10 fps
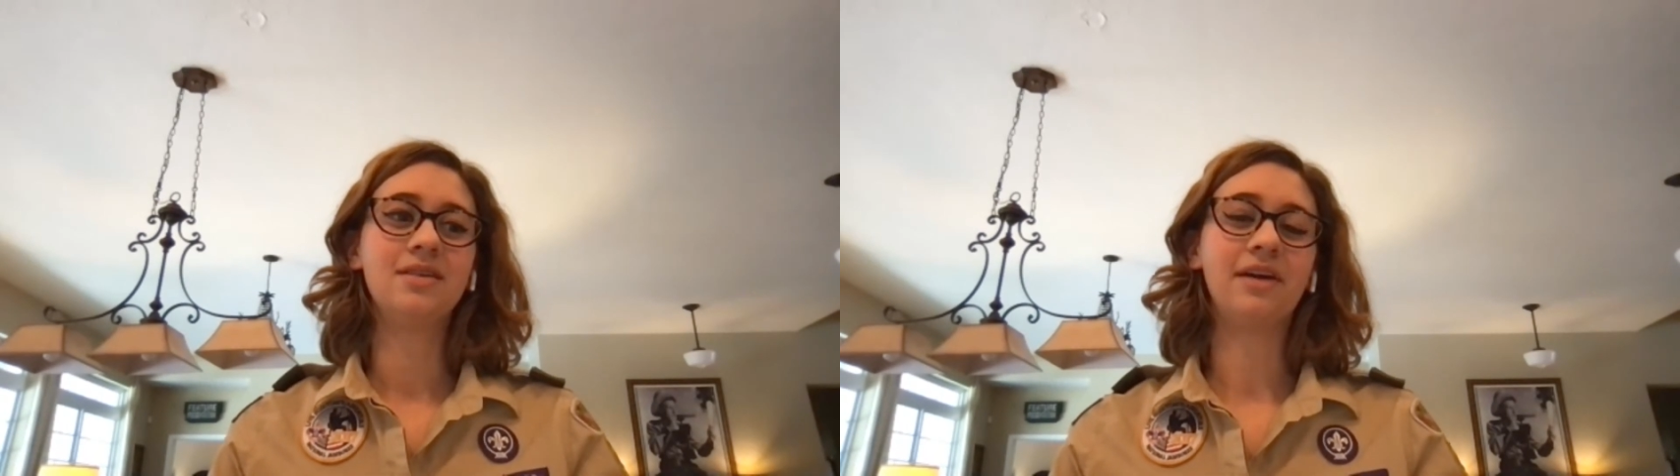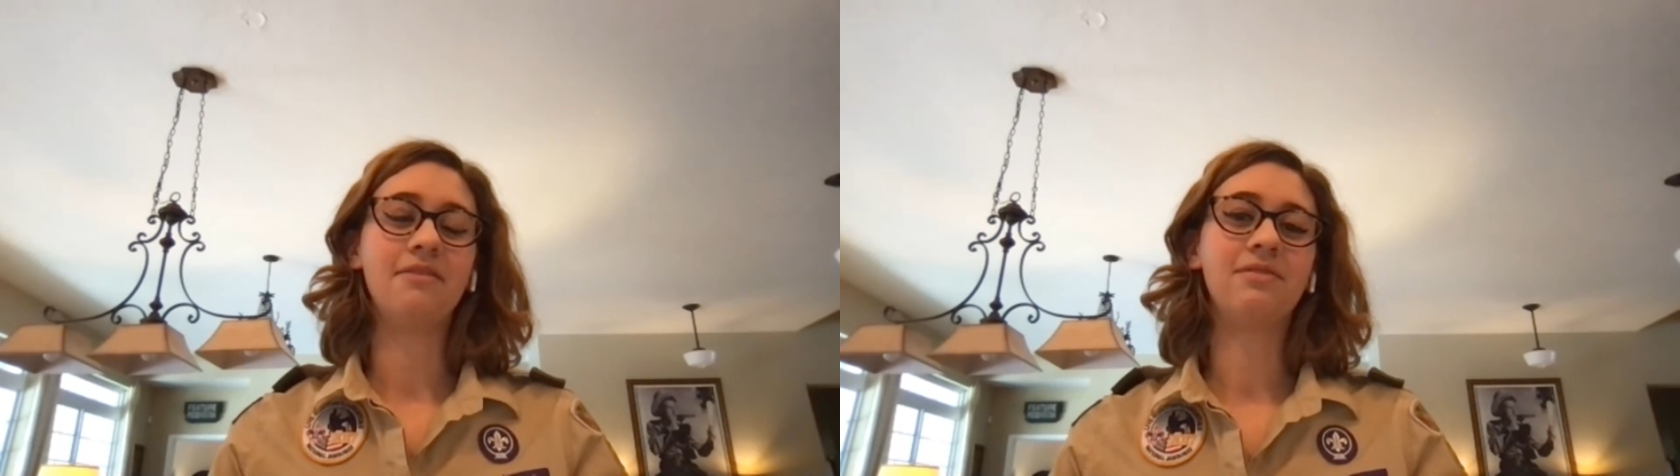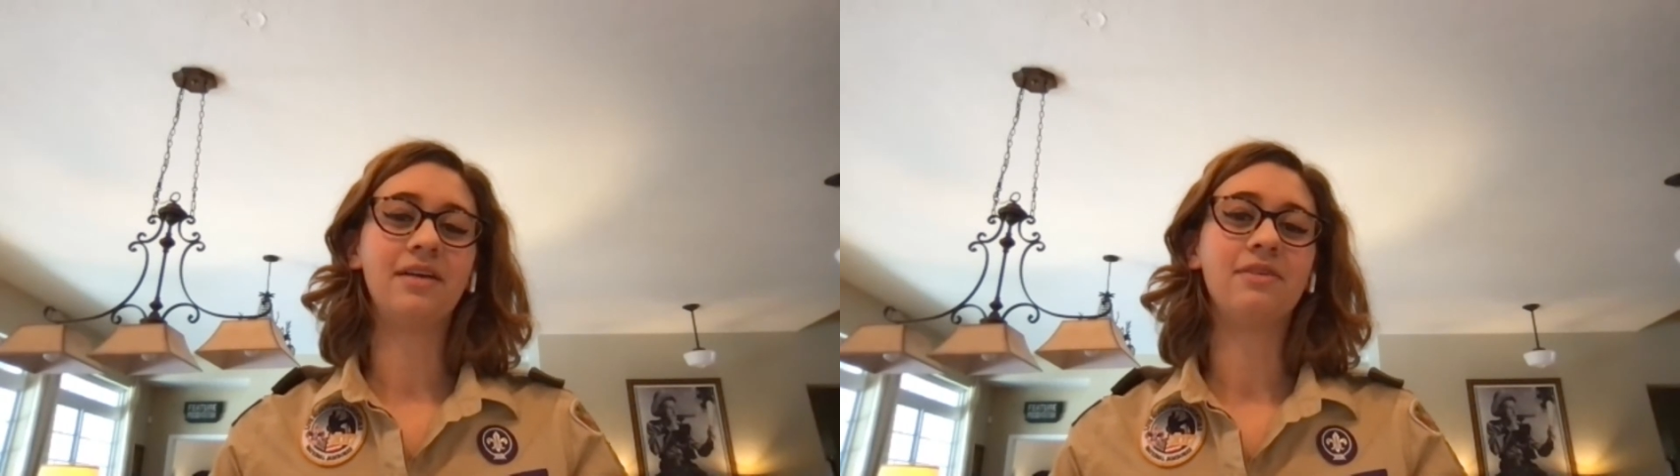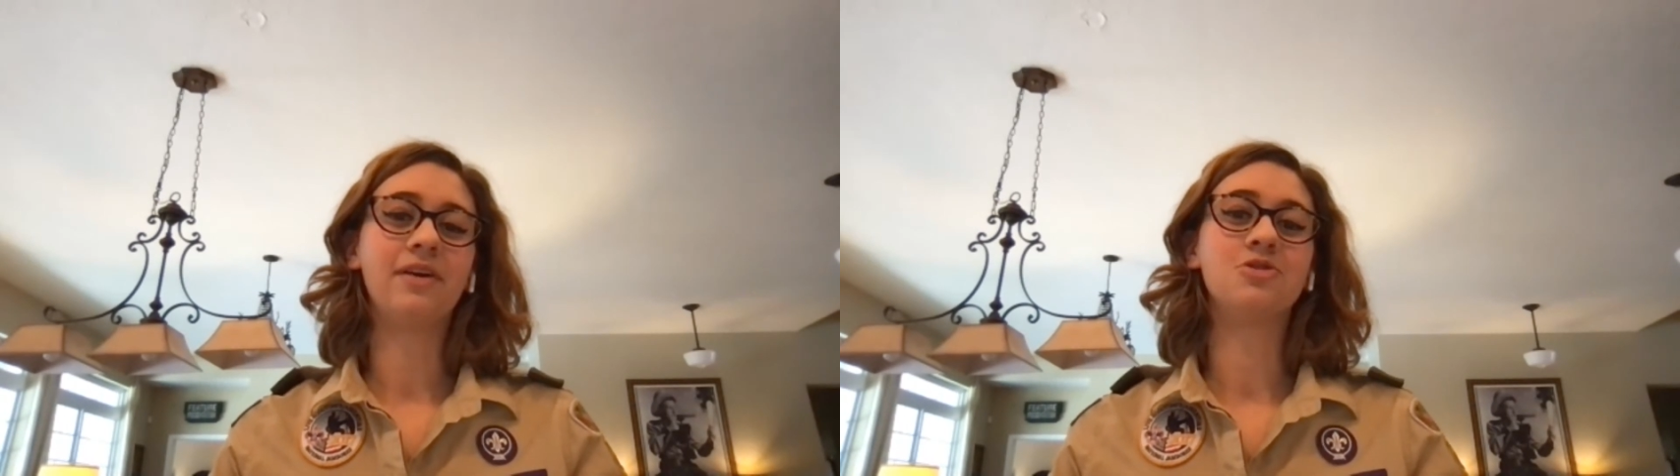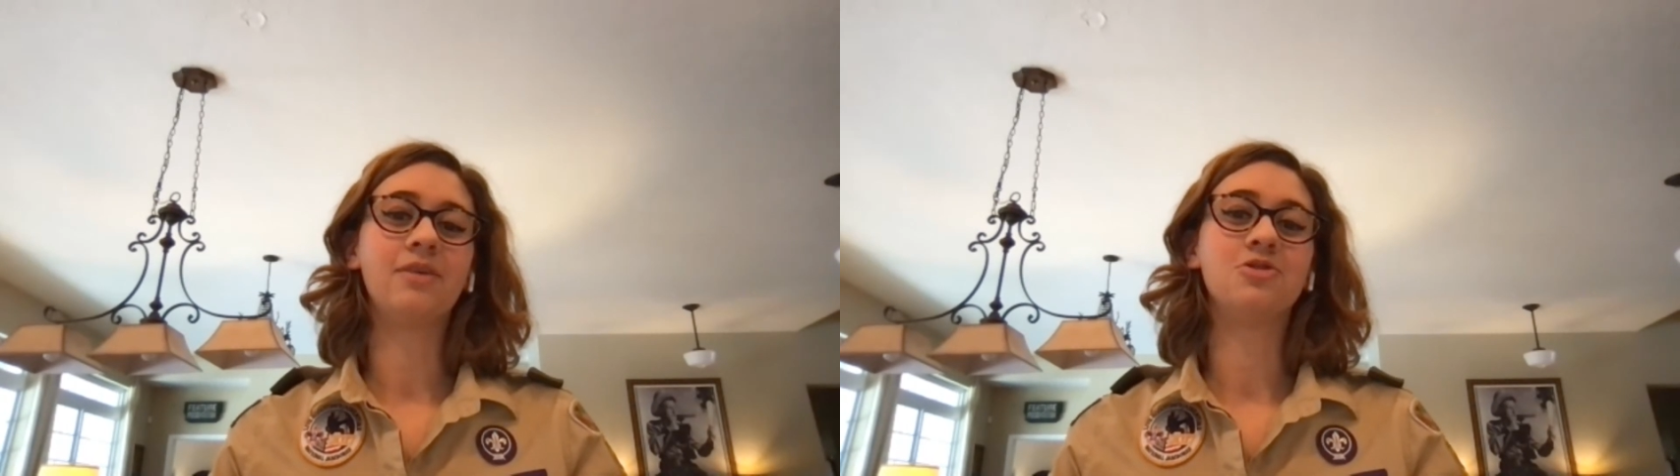finally felt like
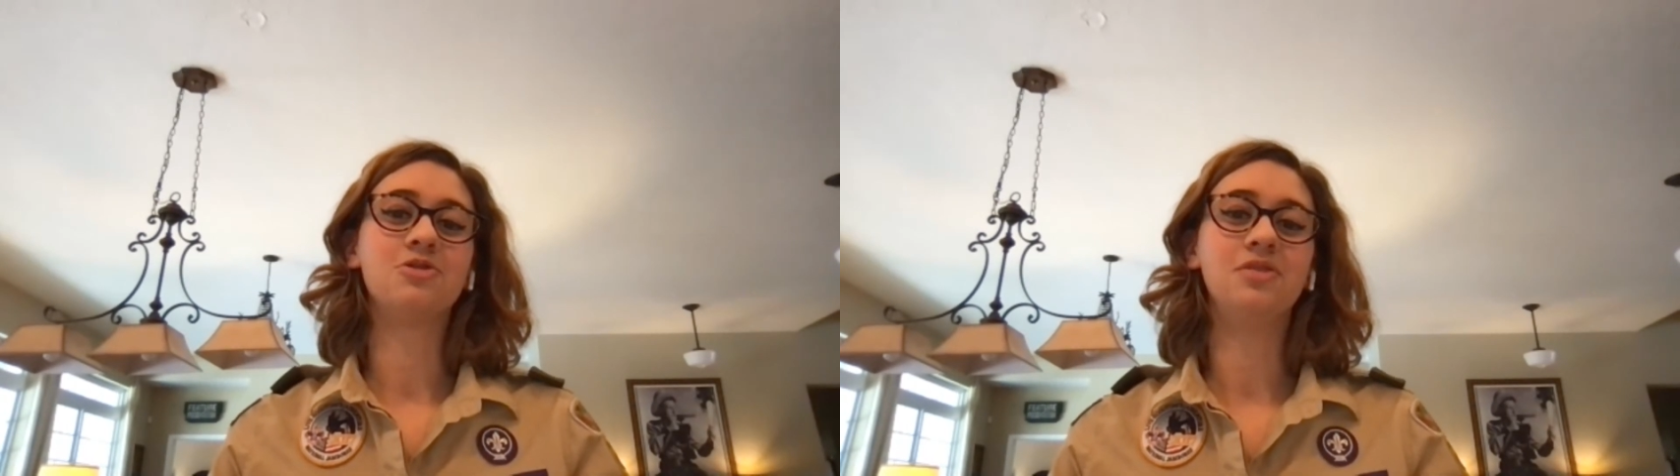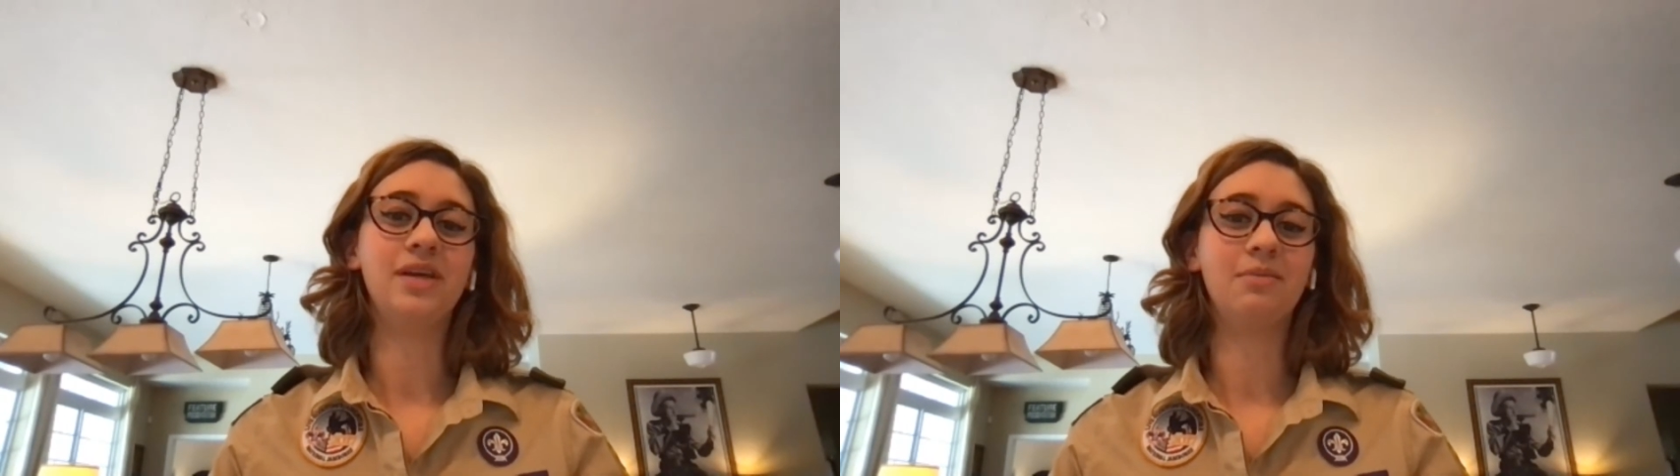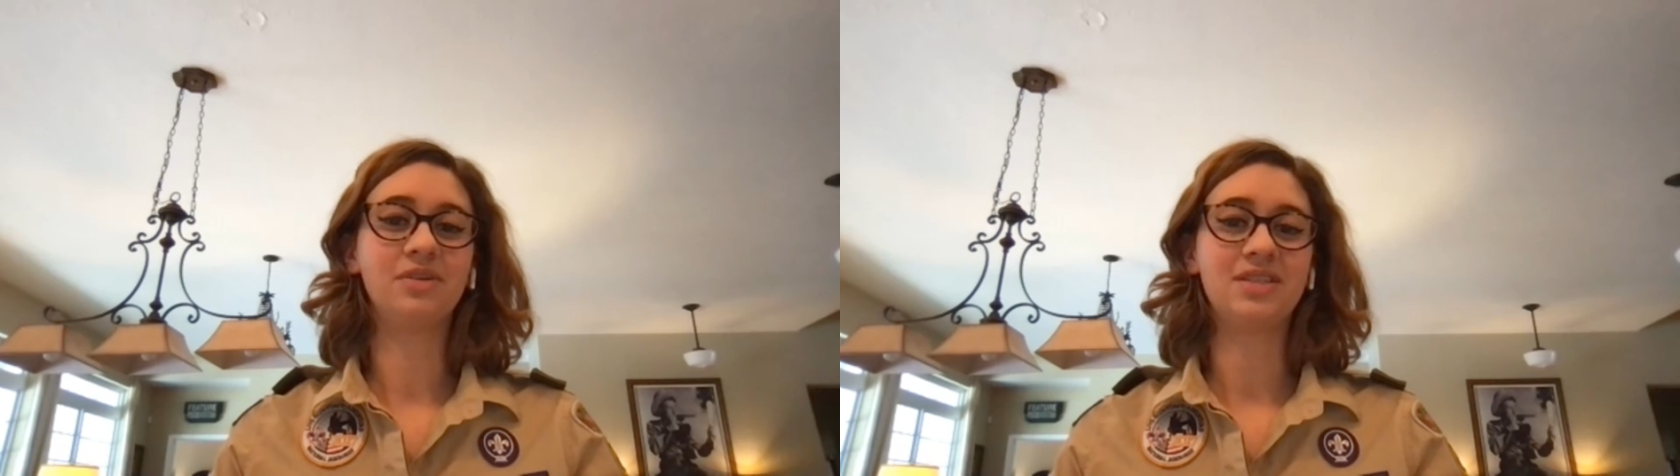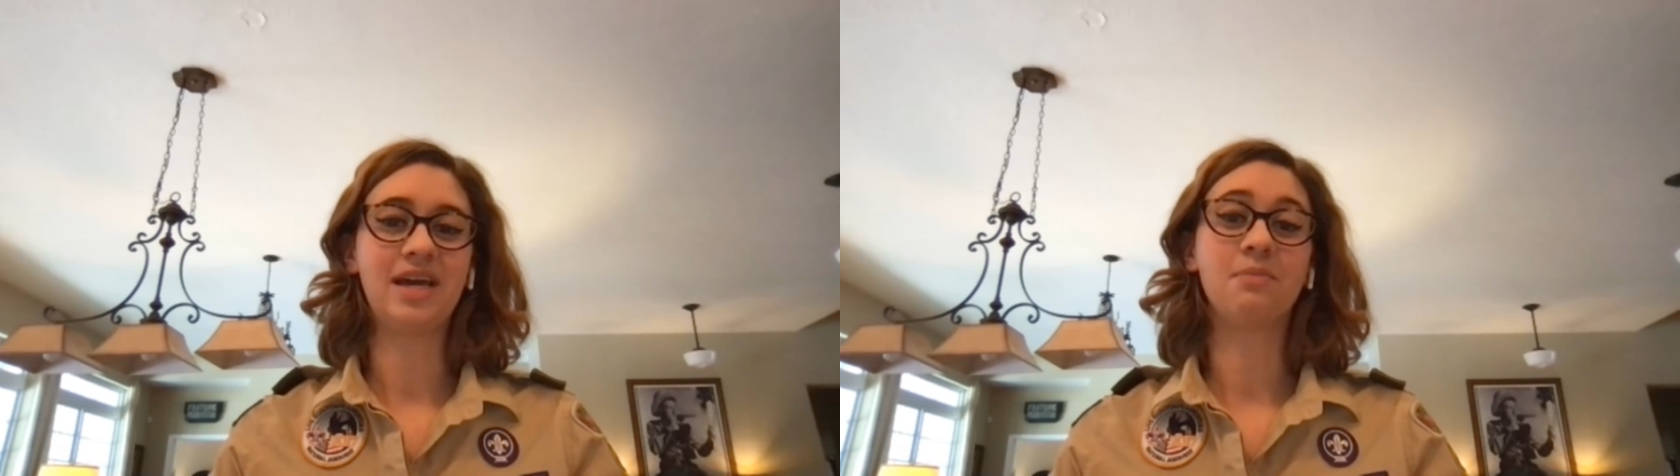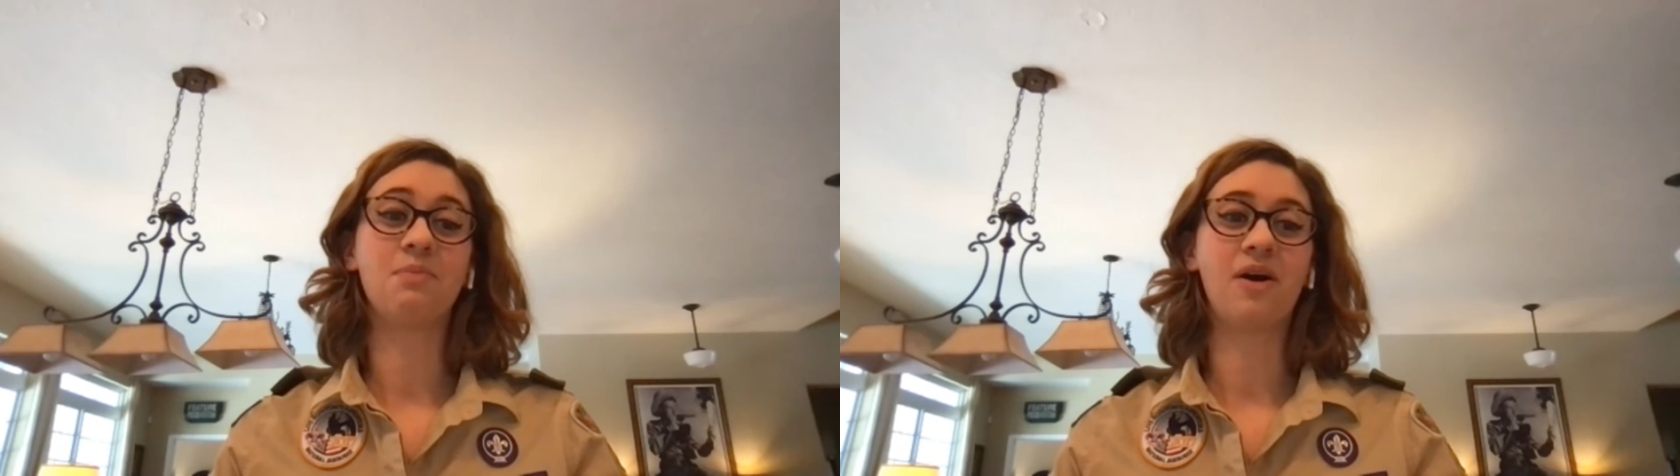I was truly able to
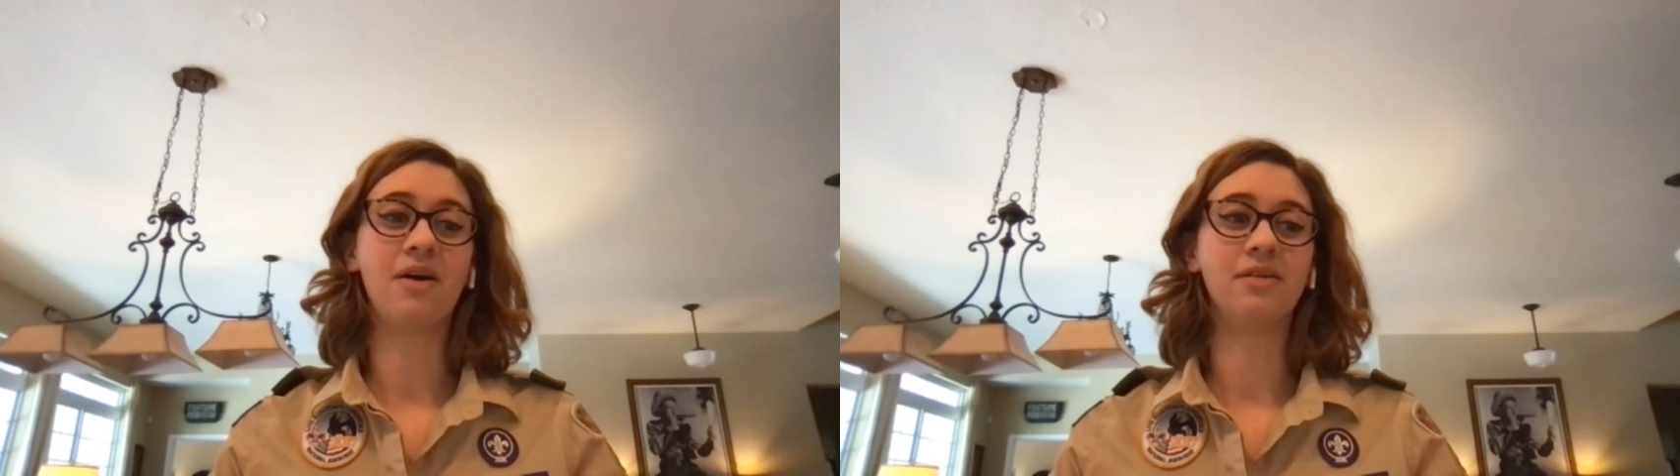take part